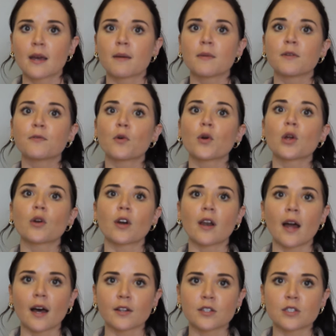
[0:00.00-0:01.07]
before you're
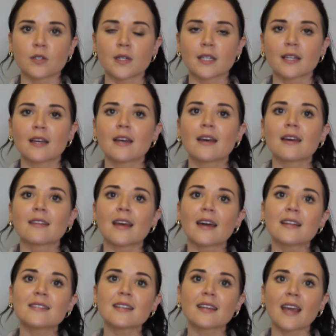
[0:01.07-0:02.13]
allowed to do it. That
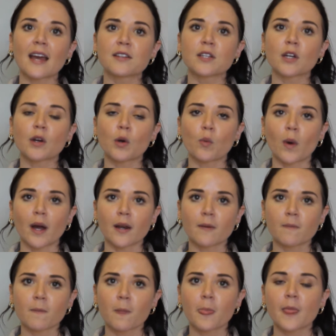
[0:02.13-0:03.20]
is a category
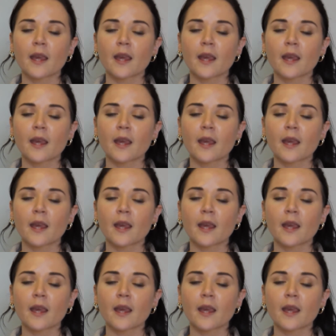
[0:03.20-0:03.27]
1.